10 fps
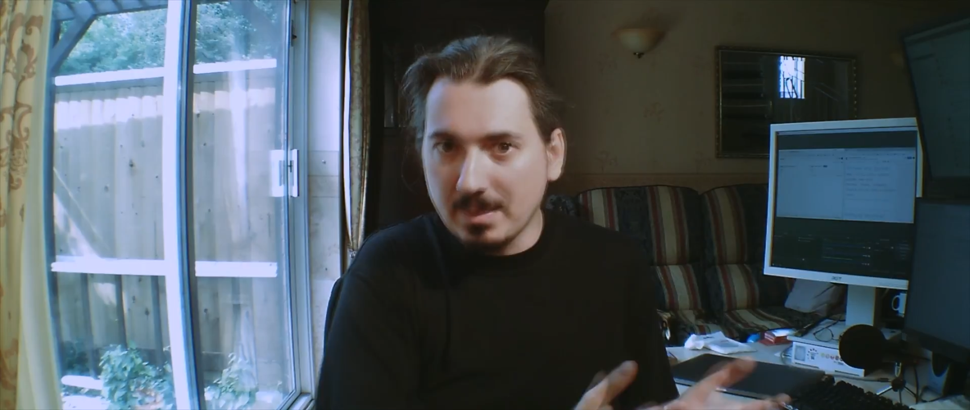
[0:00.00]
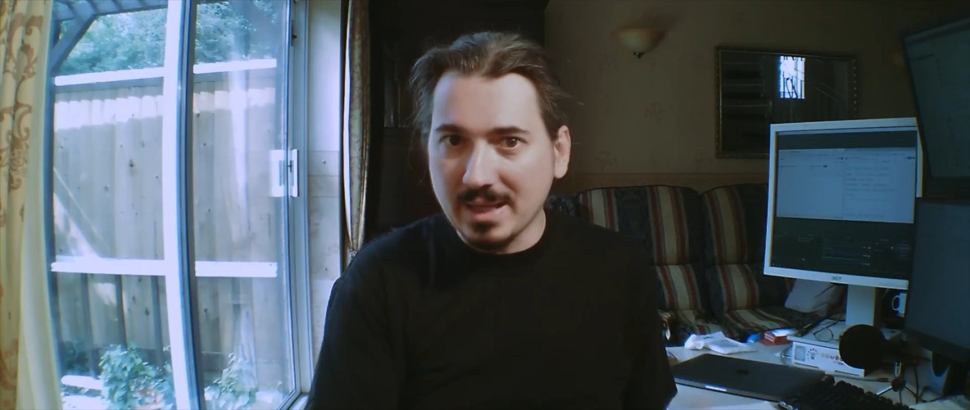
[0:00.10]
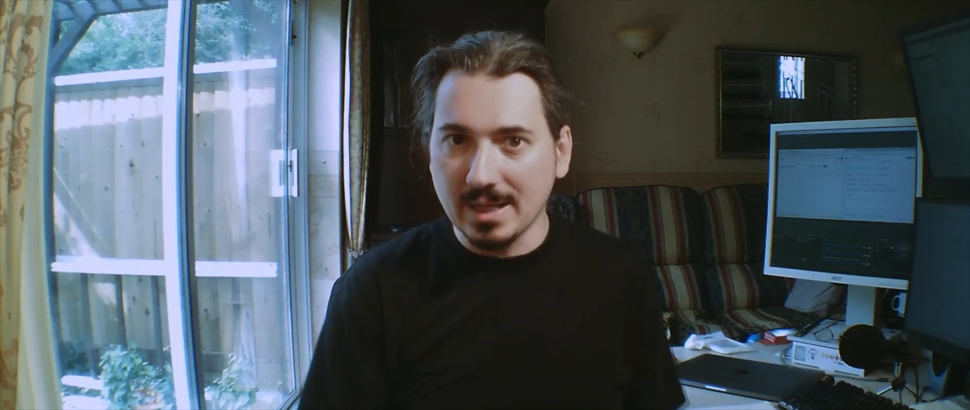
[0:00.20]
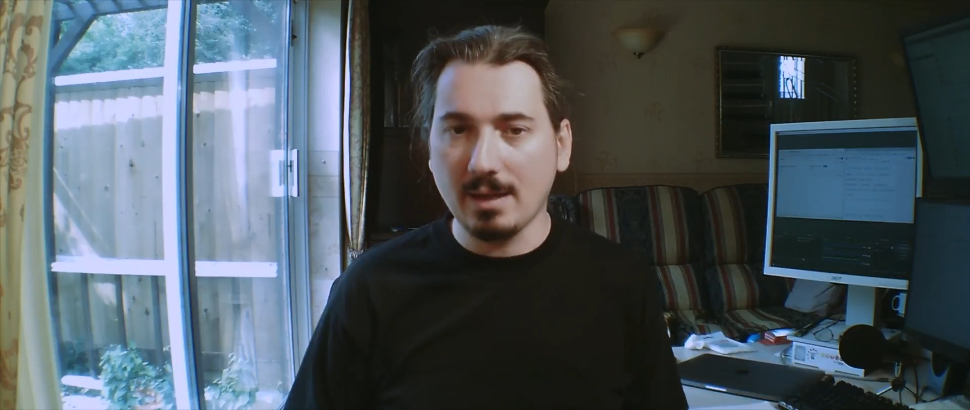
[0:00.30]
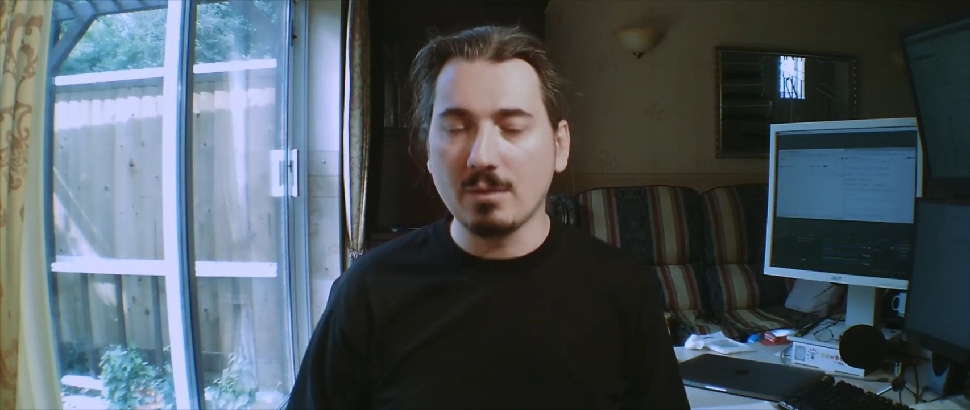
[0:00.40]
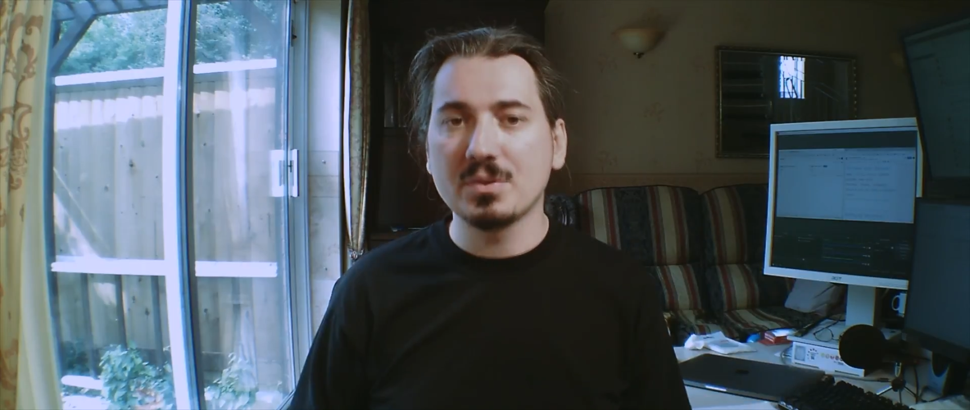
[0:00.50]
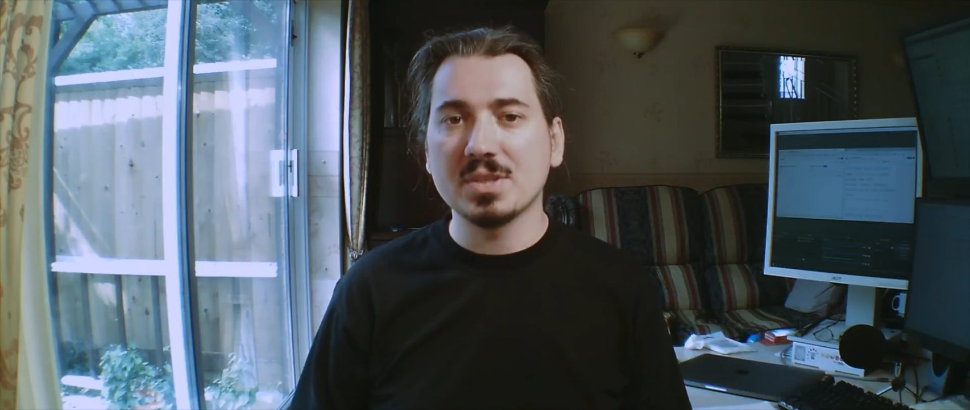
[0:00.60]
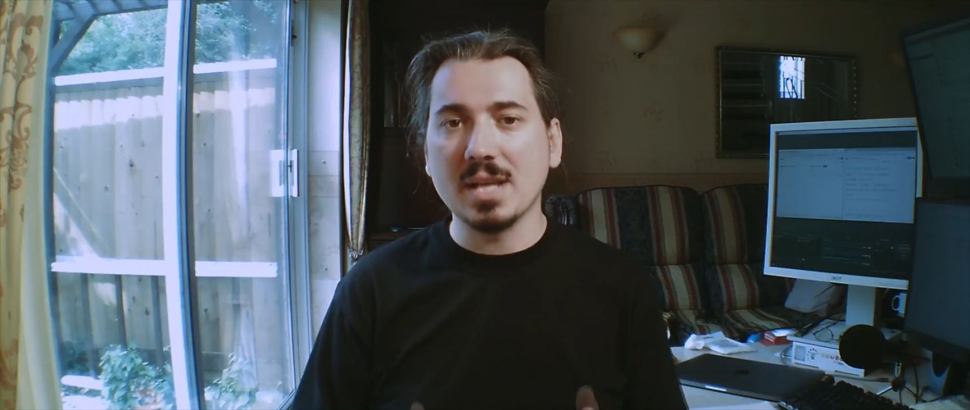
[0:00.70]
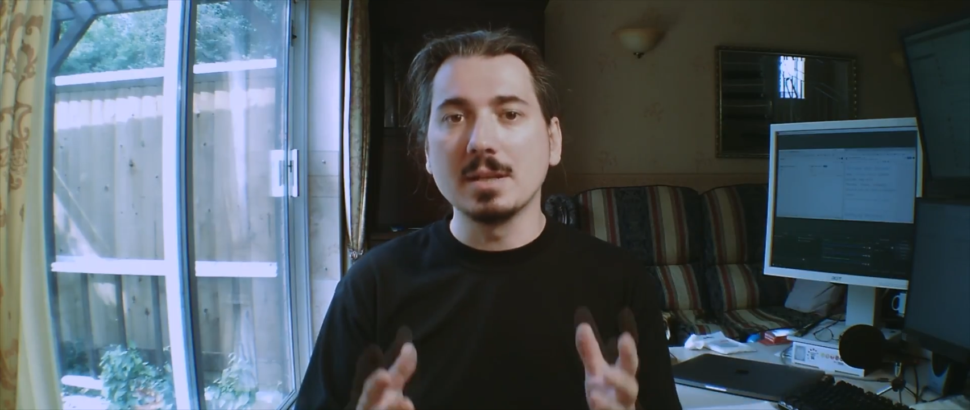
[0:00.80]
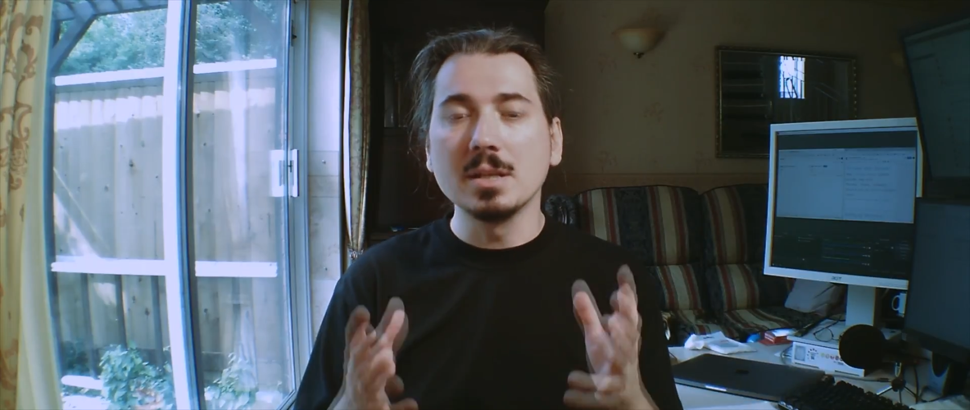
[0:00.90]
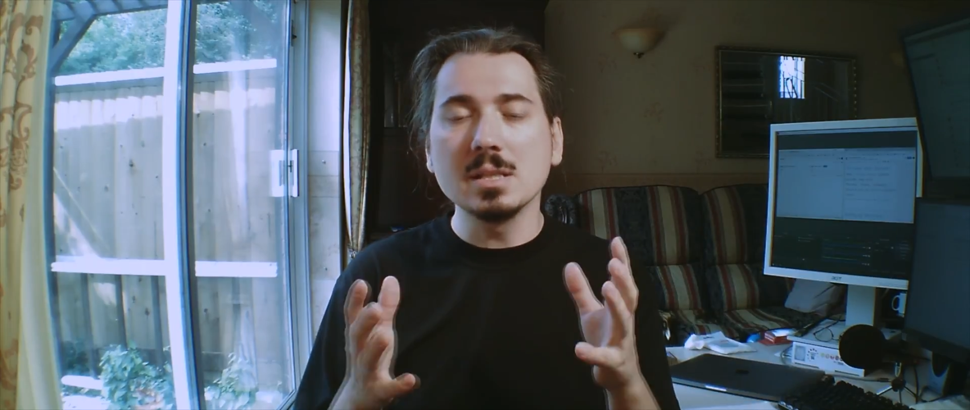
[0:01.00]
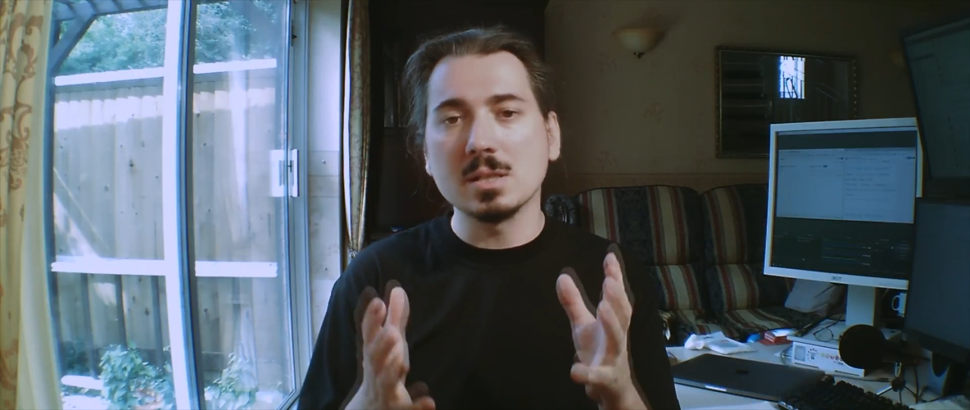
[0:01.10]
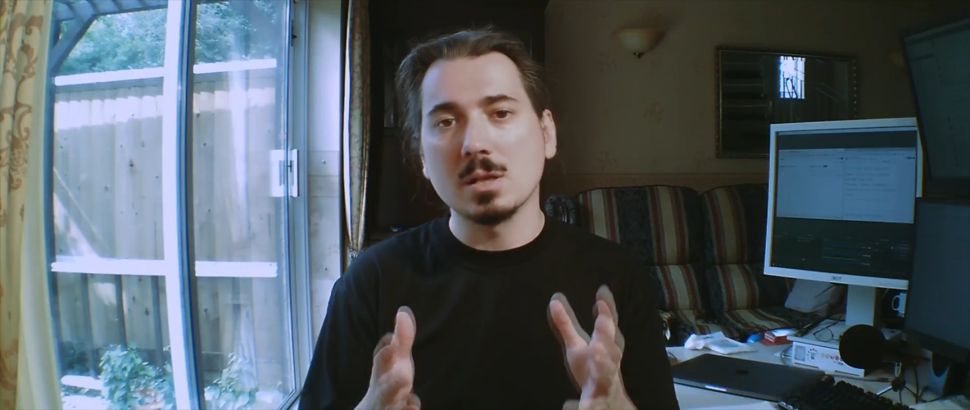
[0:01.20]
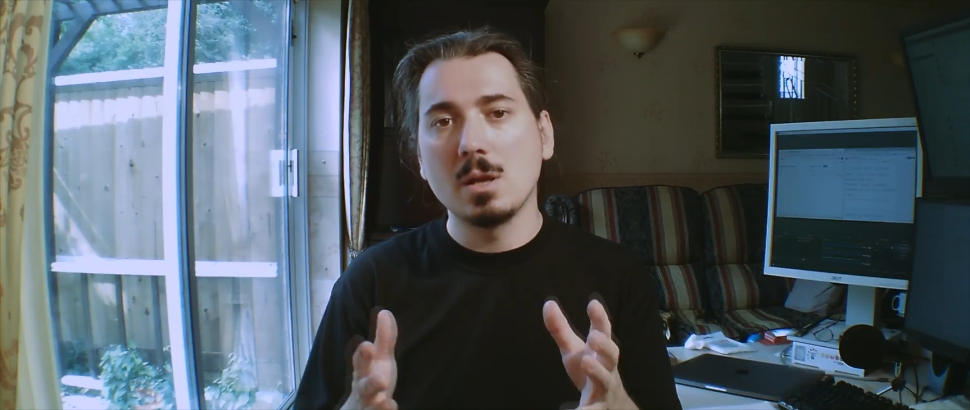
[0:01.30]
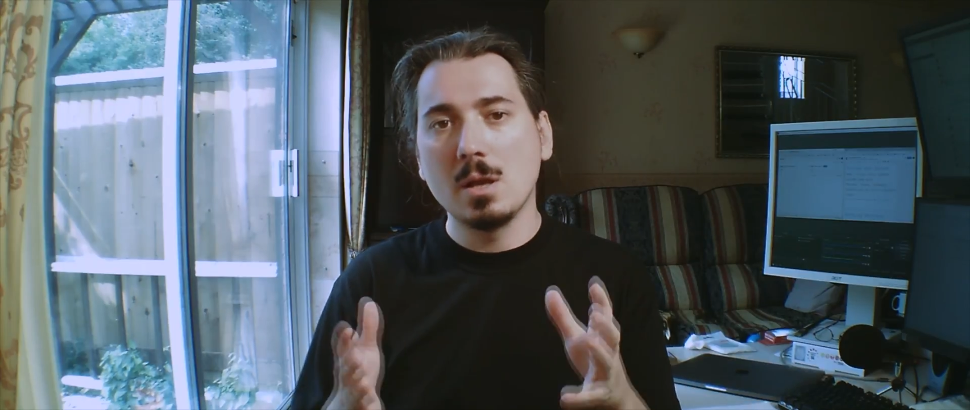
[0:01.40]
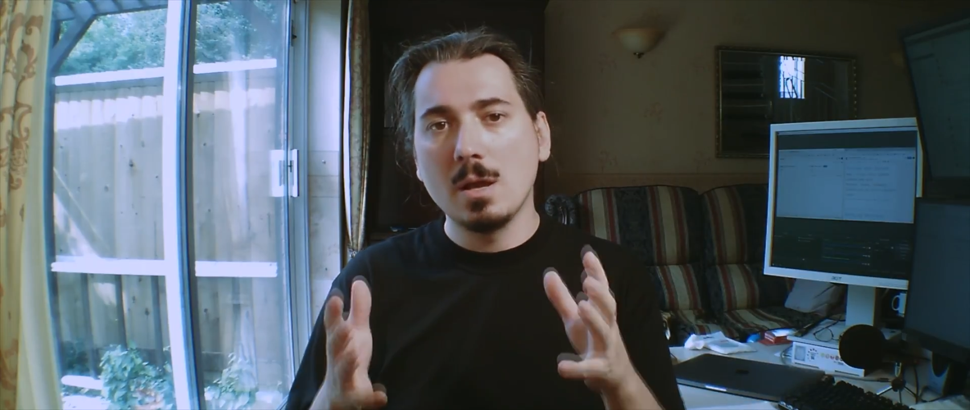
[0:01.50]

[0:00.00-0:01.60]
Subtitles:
beginning of the sentence